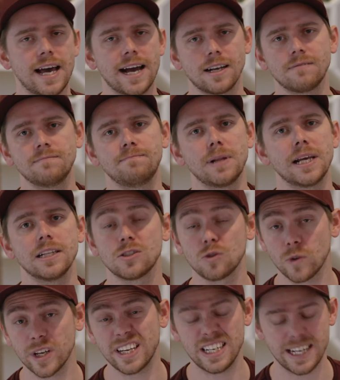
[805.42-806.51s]
that playlist
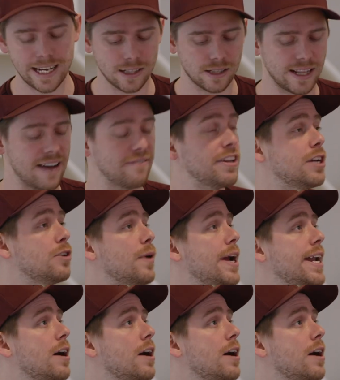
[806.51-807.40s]
only contains that video right